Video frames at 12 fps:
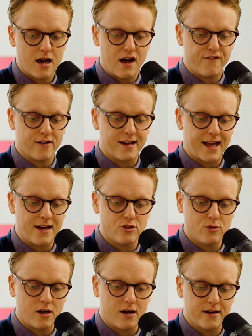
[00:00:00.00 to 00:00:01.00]
I feel like
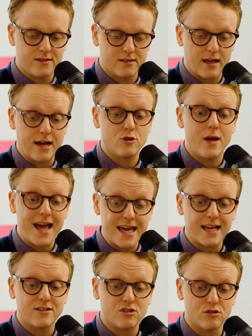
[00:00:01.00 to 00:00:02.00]
Andrew
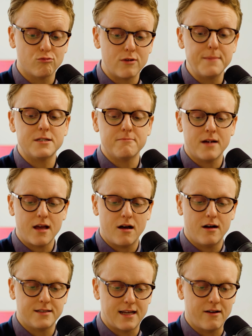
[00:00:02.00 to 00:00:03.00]
Haig has just ripped my
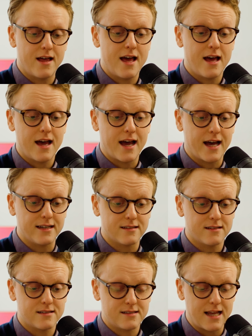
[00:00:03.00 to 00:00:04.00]
heart out and
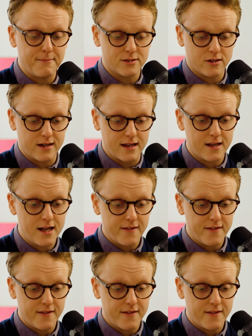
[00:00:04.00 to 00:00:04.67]
stamped on it."